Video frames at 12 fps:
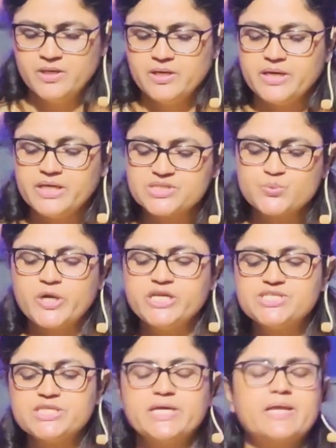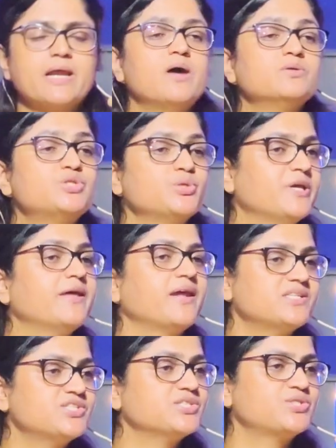He's waiting around to be
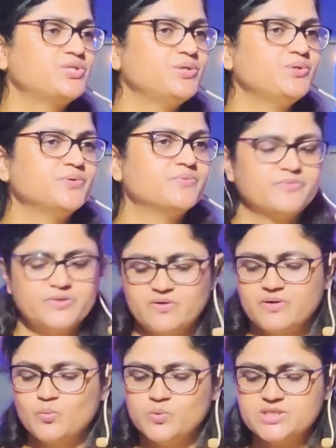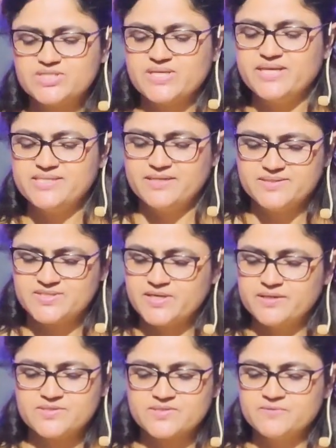gracious to you. You know, in verse 18, it
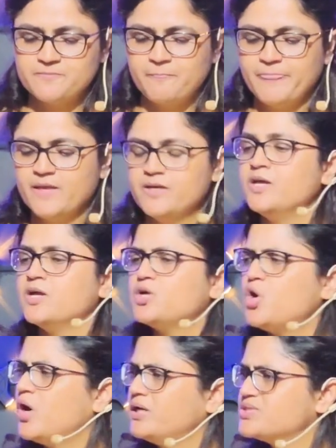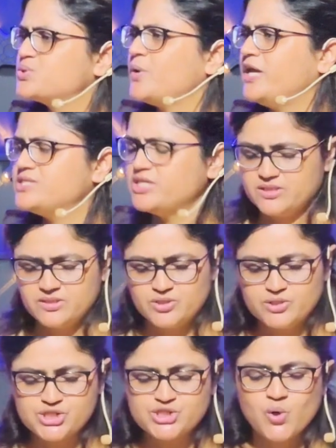says, God is waiting
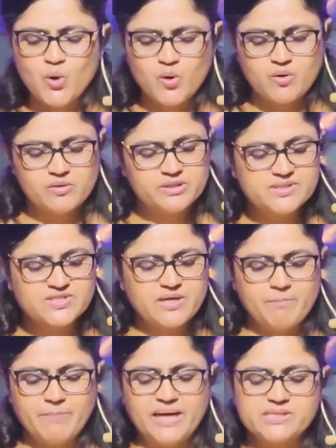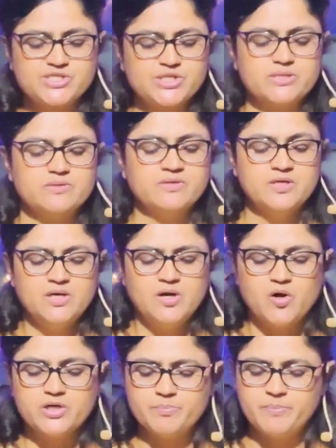to show his compassion
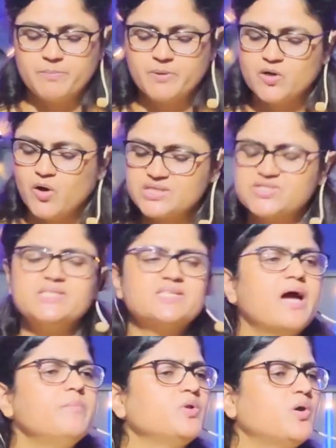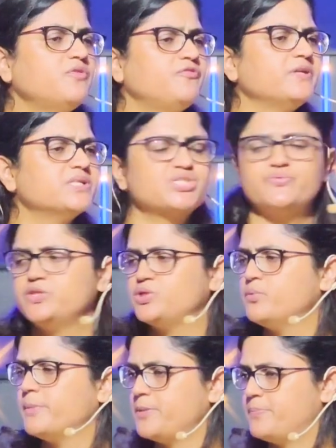on the people. God says, I'm not finished with
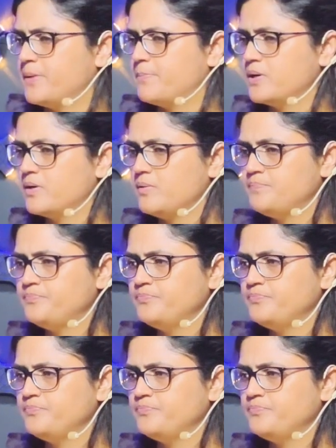you, my people.